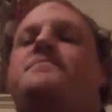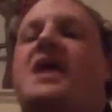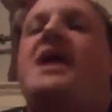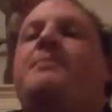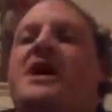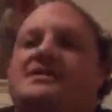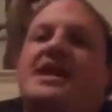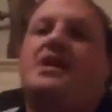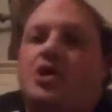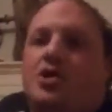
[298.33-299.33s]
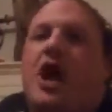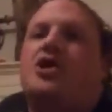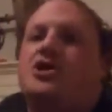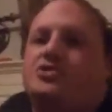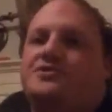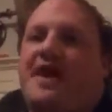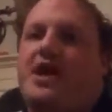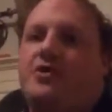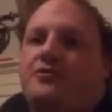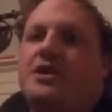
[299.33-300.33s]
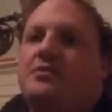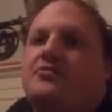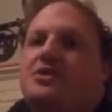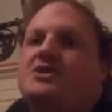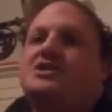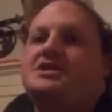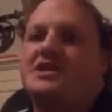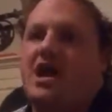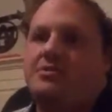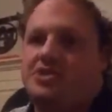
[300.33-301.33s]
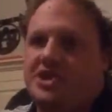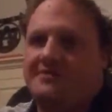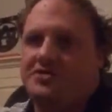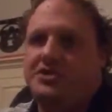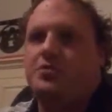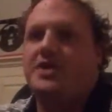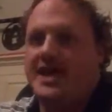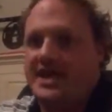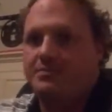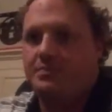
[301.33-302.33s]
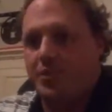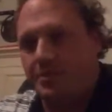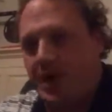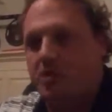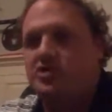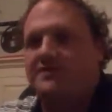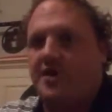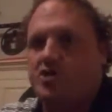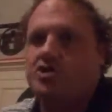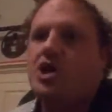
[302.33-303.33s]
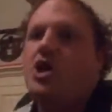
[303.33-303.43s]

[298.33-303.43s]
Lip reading: And I'm not saying, look, our country was founded on freedom of religion, and Thomas Jefferson, when he proposed the first